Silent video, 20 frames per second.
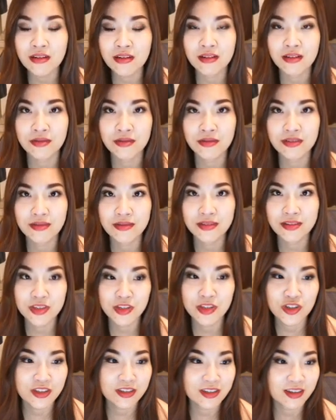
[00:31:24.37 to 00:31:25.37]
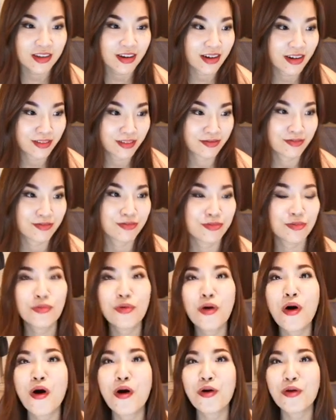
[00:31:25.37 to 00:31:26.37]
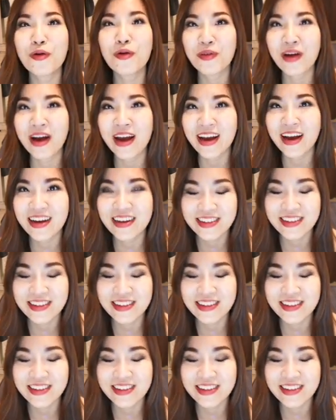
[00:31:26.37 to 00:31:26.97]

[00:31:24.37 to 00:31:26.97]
Or she's just like, whoa, right?